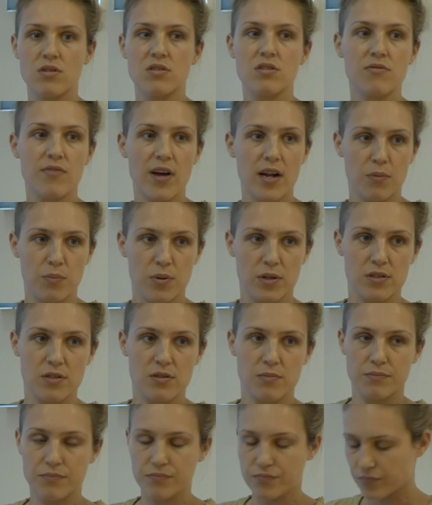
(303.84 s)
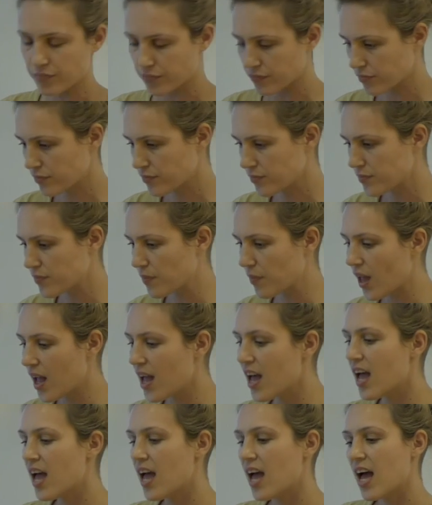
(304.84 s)
on to developers.
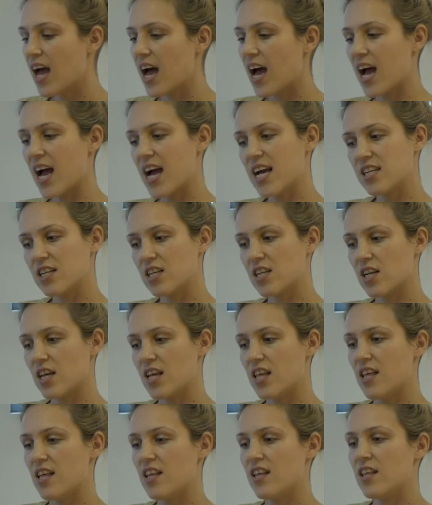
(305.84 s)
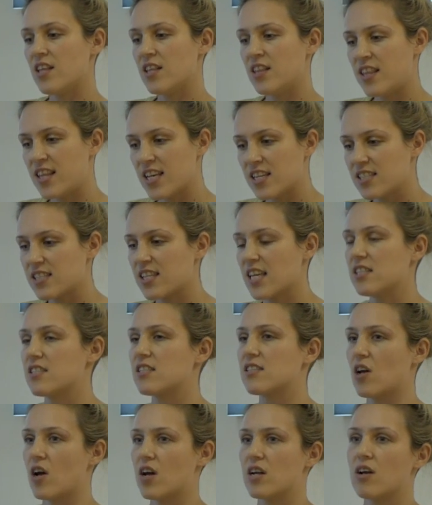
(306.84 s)
And this then
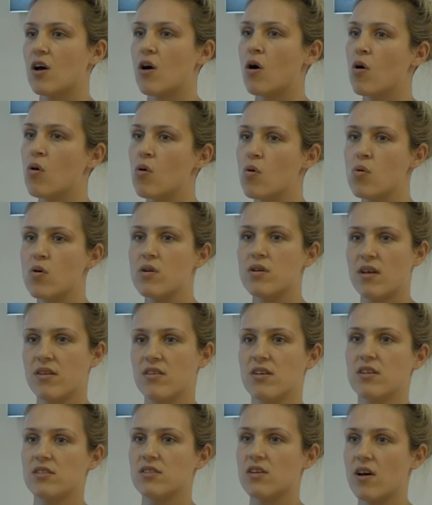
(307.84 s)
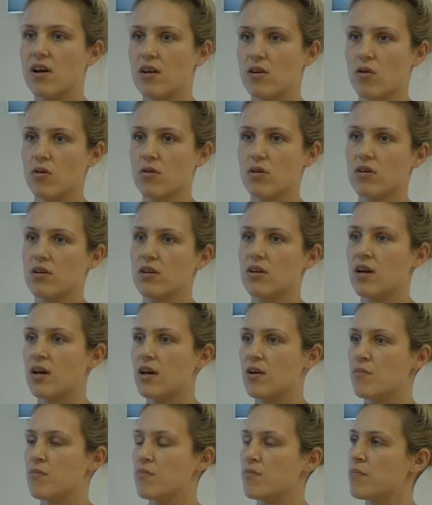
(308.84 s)
started a whole nother dialogue.
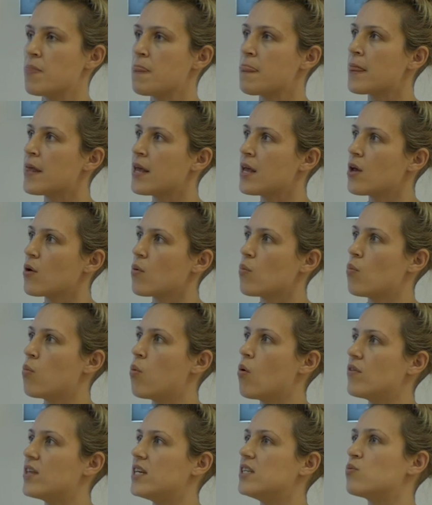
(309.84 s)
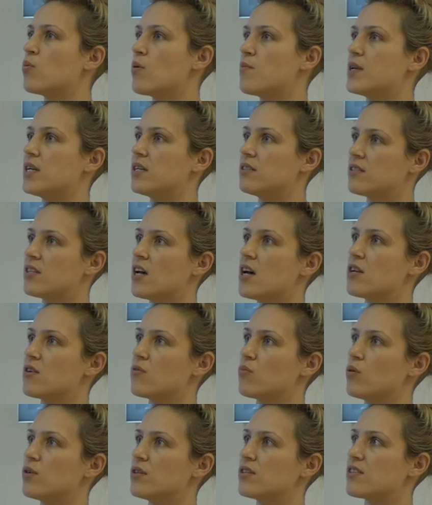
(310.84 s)
What these women had
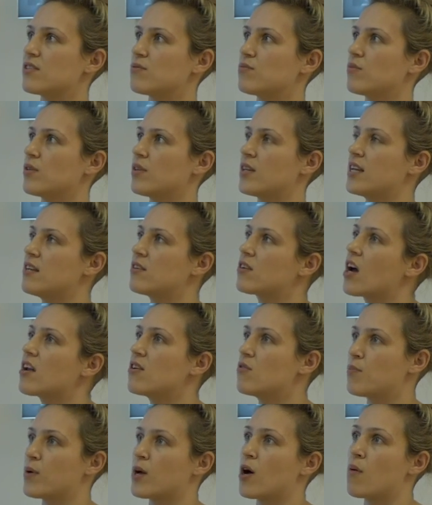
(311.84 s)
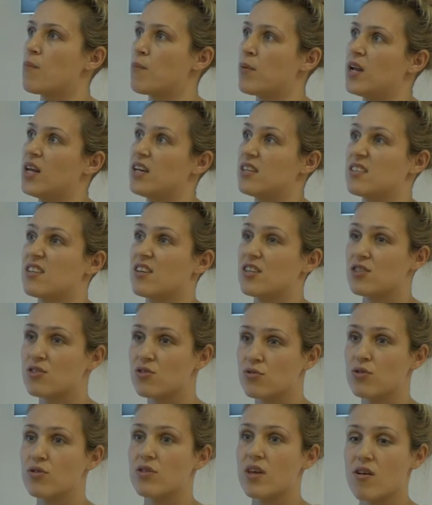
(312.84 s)
done was they'd kind of become
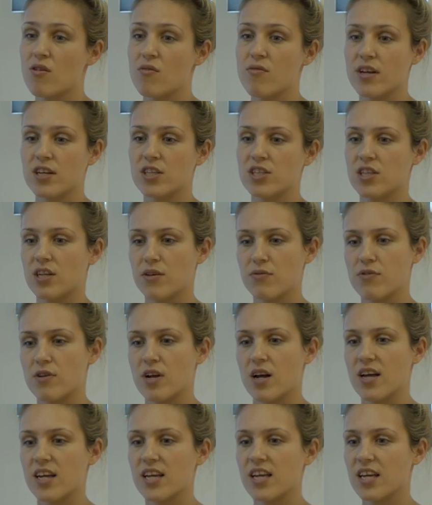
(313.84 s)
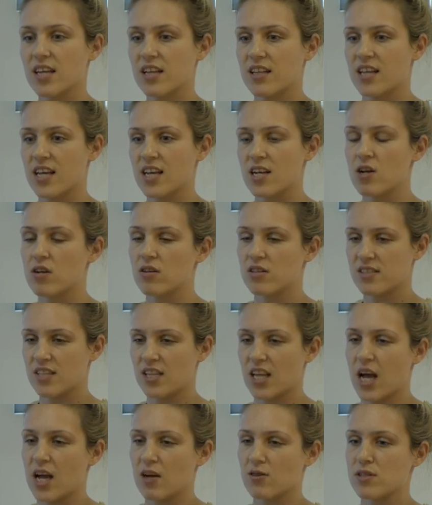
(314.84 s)
politicised through their eviction, if you like. They'd looked
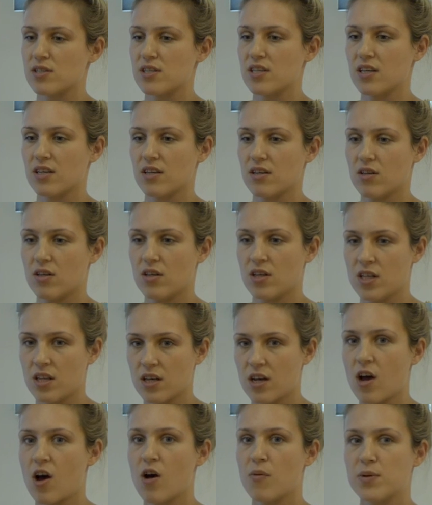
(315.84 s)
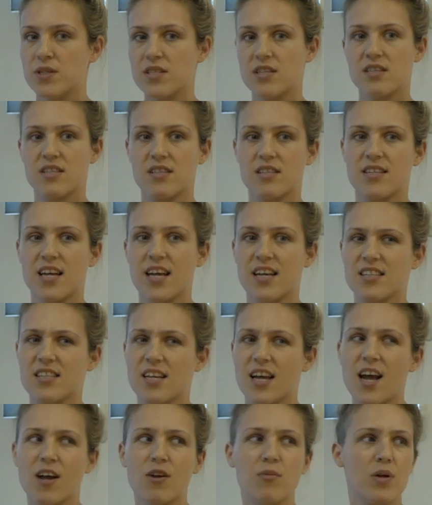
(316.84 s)
at the housing in the carpenter's estate and
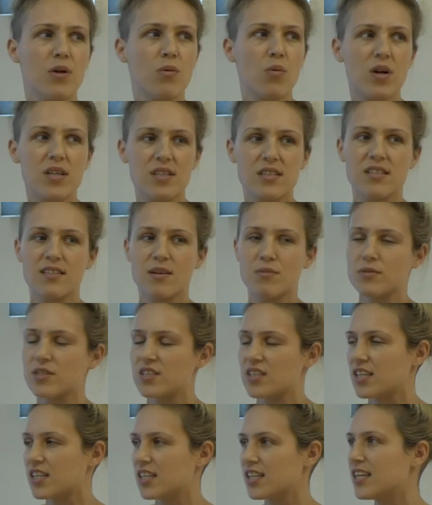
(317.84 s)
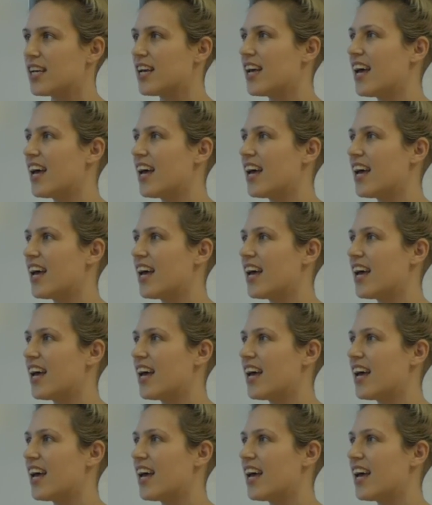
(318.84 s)
said, hang on a minute, why is this empty?